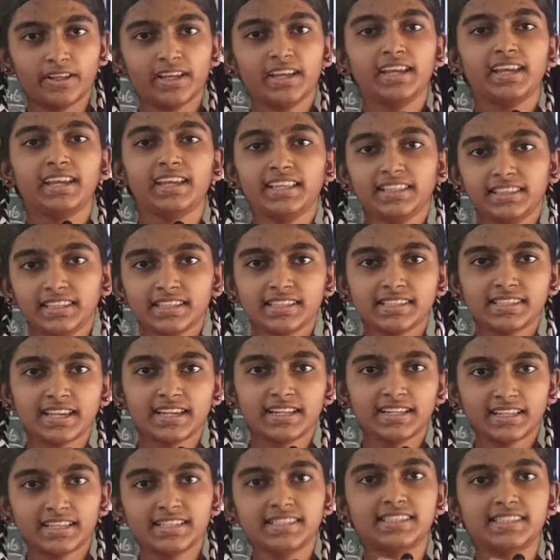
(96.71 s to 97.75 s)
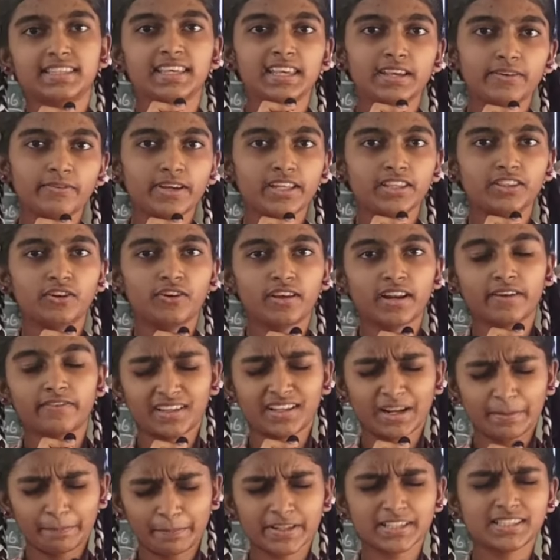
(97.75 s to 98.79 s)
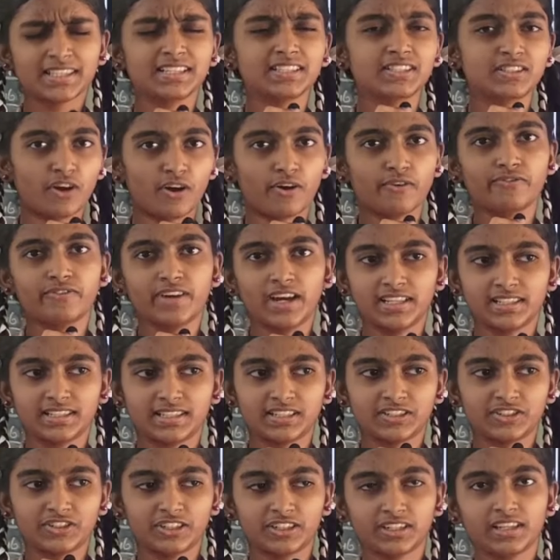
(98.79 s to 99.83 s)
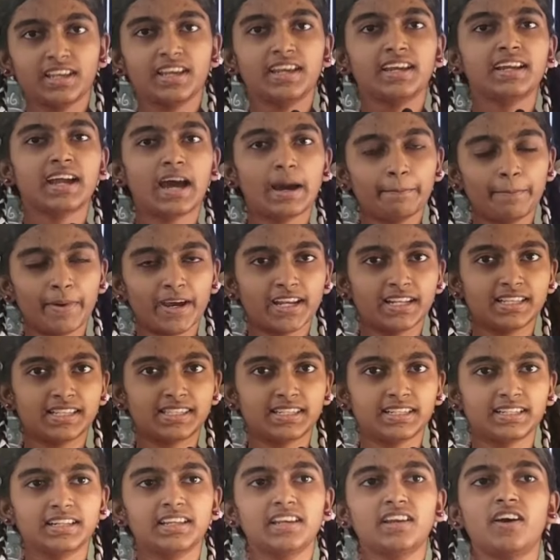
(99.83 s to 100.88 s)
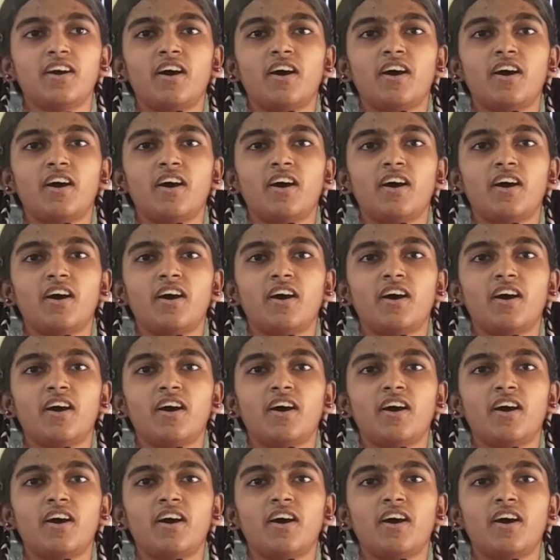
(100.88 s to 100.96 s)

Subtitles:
In the sentence, even though represents of conversion. Comparison.